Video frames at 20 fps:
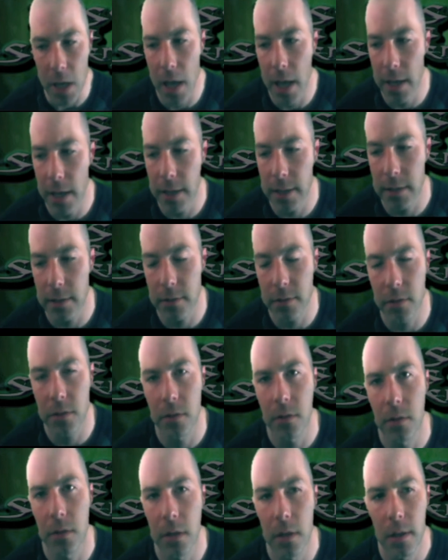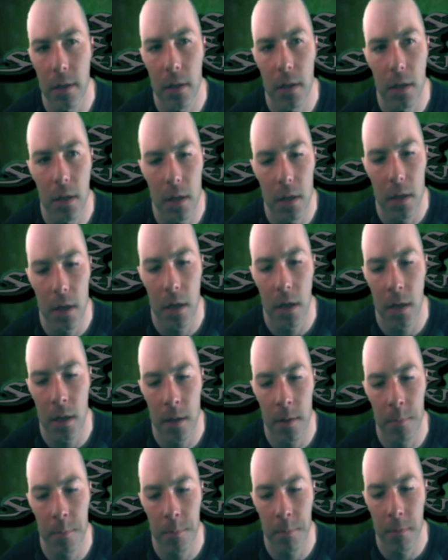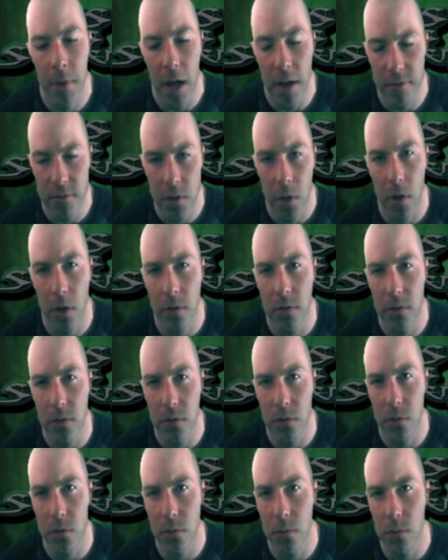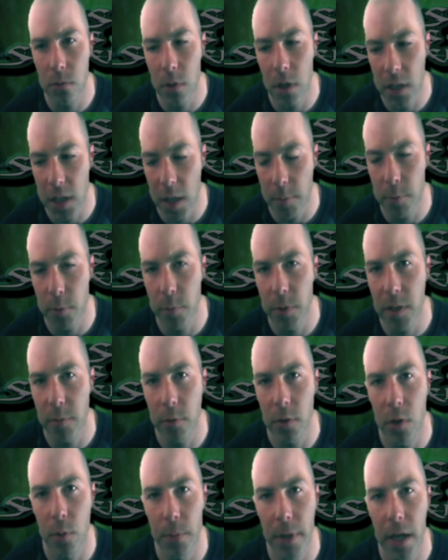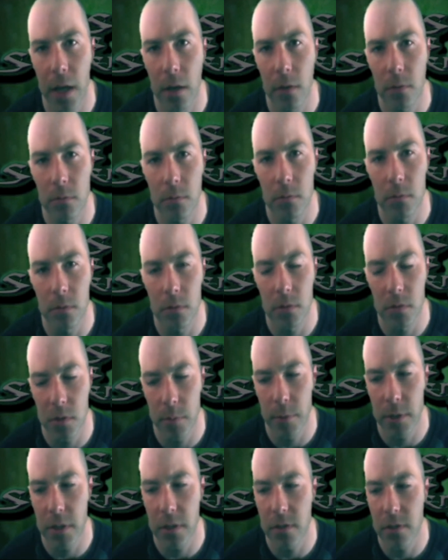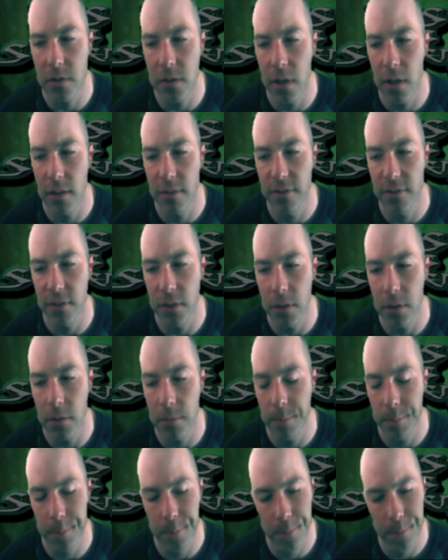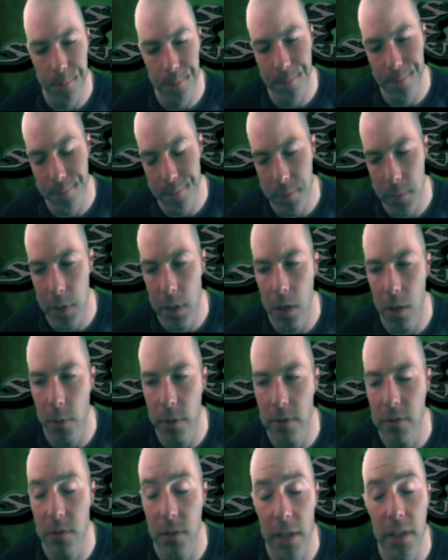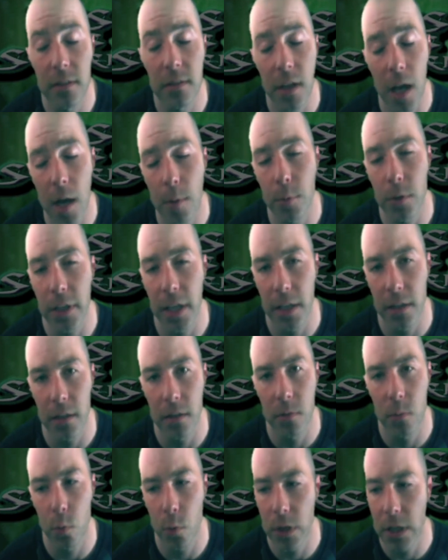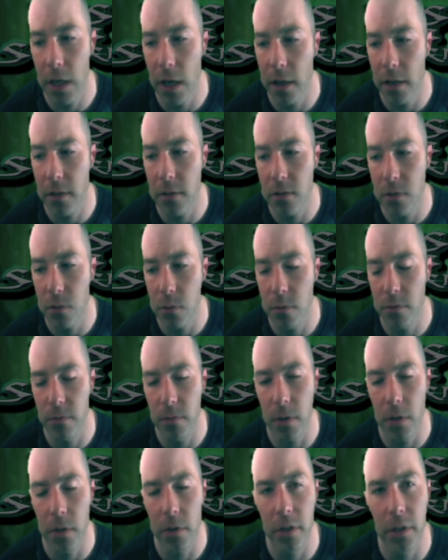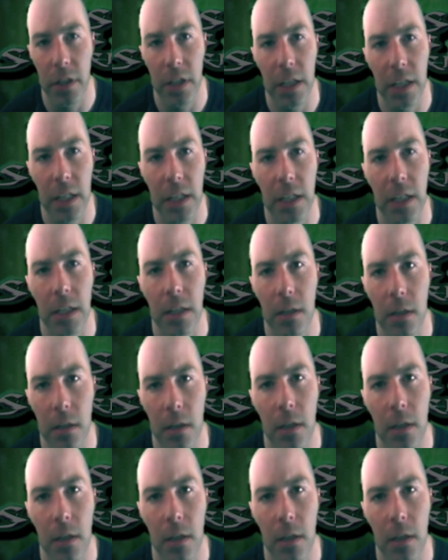And I've talked to a couple people about some of this stuff, and, it's complicated. We got into a very heated